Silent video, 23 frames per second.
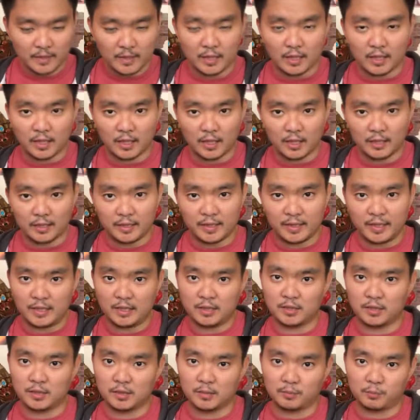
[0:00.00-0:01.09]
It
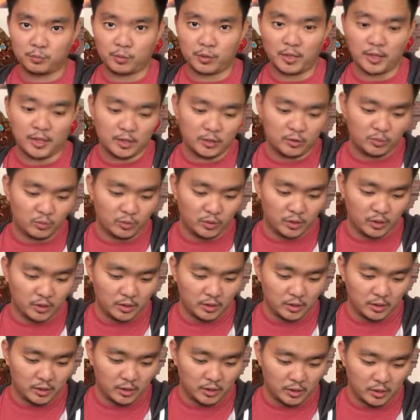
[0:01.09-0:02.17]
has a price
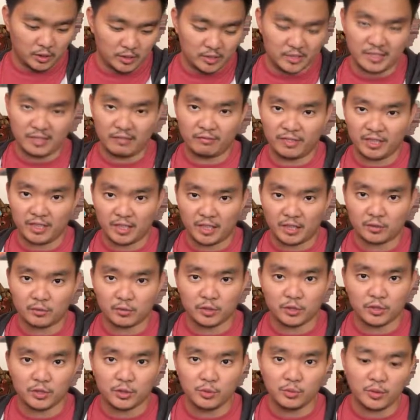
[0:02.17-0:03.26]
with
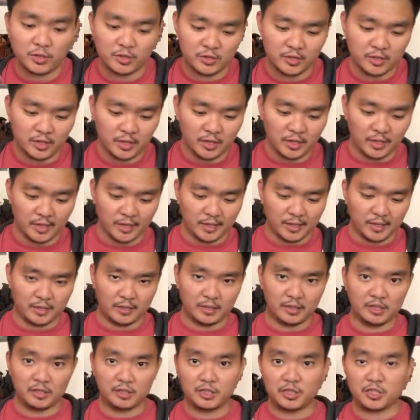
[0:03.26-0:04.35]
700 USD and
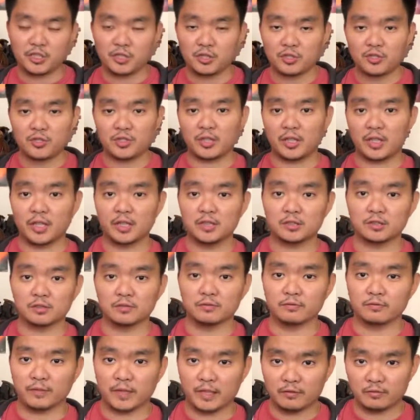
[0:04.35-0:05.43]
an edition size
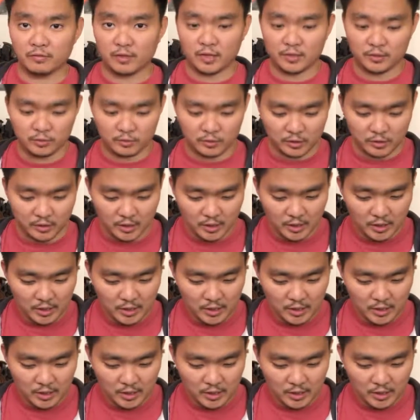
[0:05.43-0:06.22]
of 500.